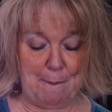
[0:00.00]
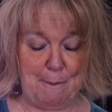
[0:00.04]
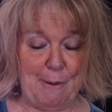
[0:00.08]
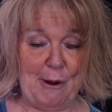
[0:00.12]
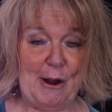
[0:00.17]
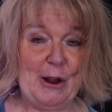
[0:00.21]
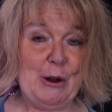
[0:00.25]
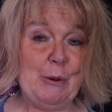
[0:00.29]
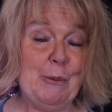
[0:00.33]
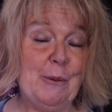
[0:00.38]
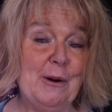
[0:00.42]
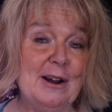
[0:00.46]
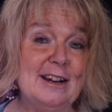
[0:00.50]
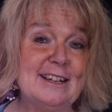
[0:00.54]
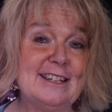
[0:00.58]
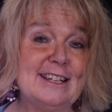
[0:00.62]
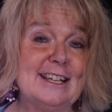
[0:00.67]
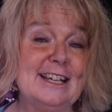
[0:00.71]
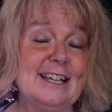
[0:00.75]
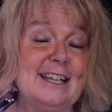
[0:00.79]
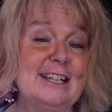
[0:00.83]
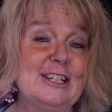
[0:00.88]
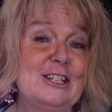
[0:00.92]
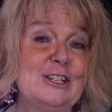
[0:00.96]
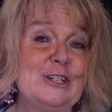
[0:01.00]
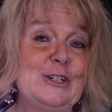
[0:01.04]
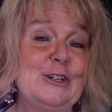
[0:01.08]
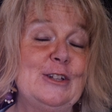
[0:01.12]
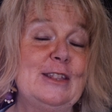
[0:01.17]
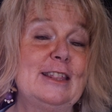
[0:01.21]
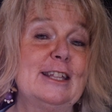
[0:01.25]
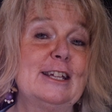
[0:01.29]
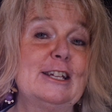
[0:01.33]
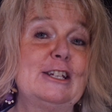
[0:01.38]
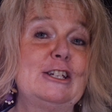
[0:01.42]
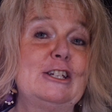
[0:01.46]
Mary went
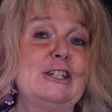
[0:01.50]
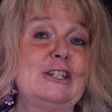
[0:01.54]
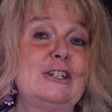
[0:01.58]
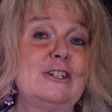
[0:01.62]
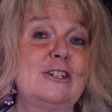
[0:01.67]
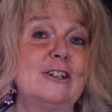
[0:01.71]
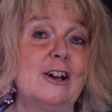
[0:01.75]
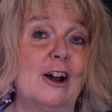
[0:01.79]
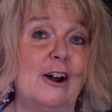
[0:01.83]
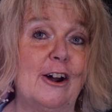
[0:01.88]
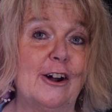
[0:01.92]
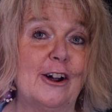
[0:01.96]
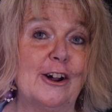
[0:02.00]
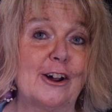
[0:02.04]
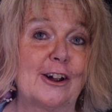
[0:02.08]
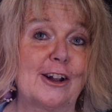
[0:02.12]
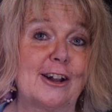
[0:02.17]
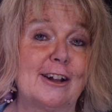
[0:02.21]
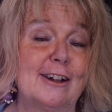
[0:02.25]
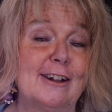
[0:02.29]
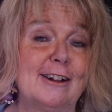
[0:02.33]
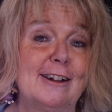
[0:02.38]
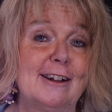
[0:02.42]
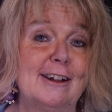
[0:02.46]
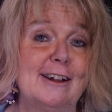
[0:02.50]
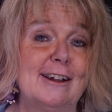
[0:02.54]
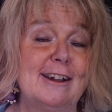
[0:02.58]
into the dark